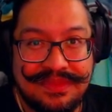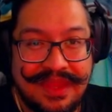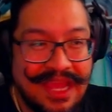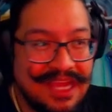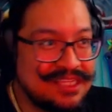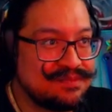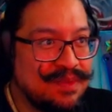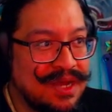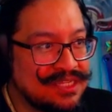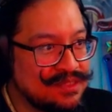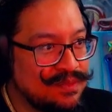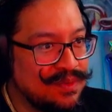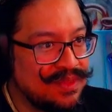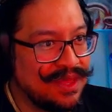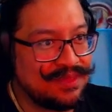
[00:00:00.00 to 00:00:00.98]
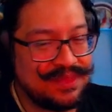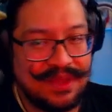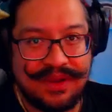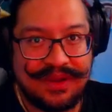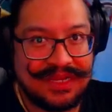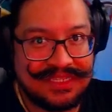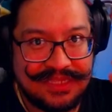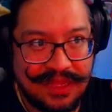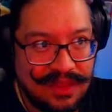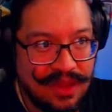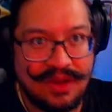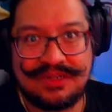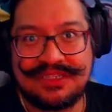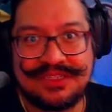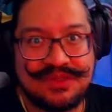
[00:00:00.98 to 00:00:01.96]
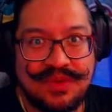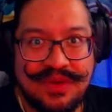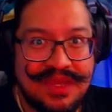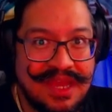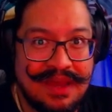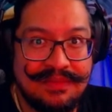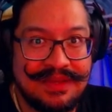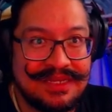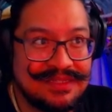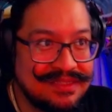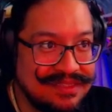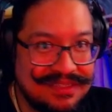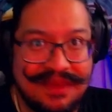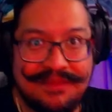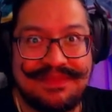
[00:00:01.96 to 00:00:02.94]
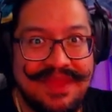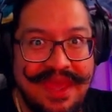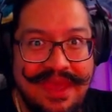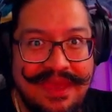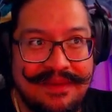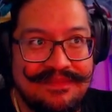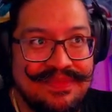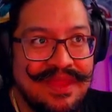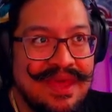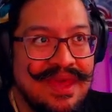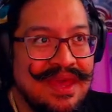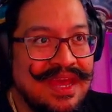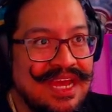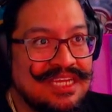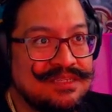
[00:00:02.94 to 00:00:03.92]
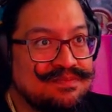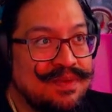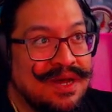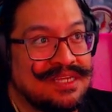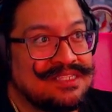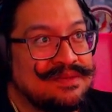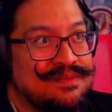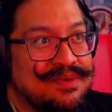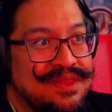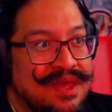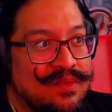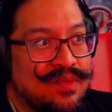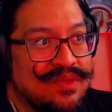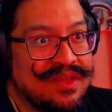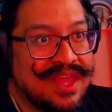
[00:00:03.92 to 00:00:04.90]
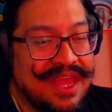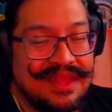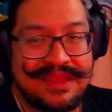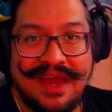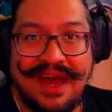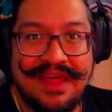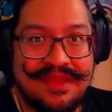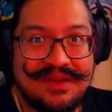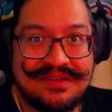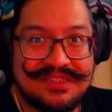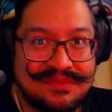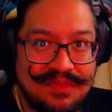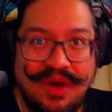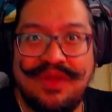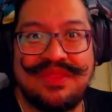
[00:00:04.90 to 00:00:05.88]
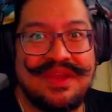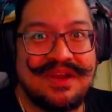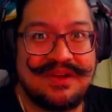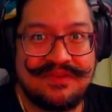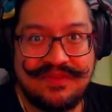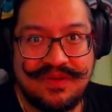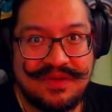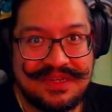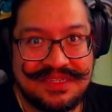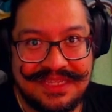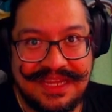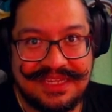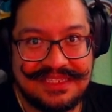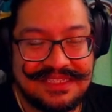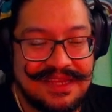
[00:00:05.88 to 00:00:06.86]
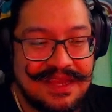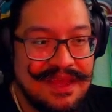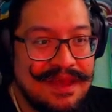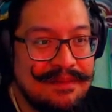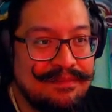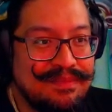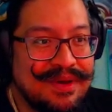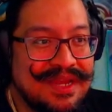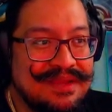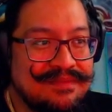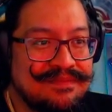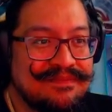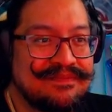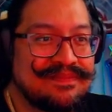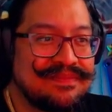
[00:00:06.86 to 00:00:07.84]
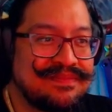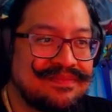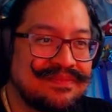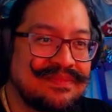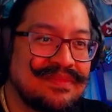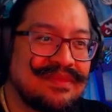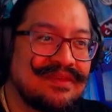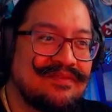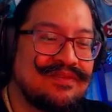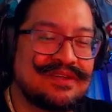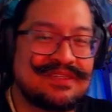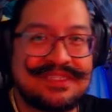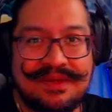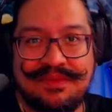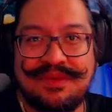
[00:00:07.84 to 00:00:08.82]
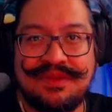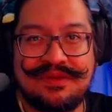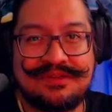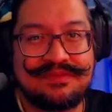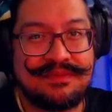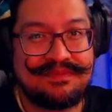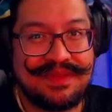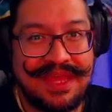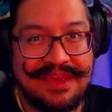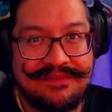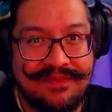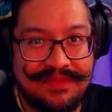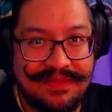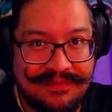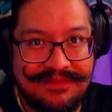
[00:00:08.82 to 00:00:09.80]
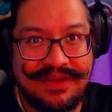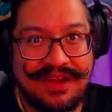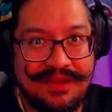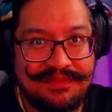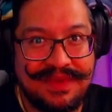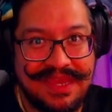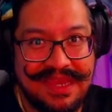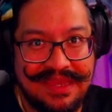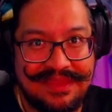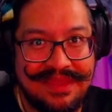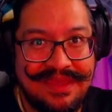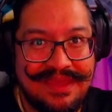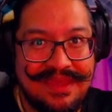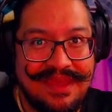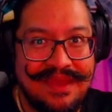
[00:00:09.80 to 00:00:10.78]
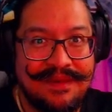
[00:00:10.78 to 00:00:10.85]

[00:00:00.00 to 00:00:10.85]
It's possible that there is a large story coming someday. It's possible that we'll get other small narrative quest lines. But for someone who's been playing from the very beginning,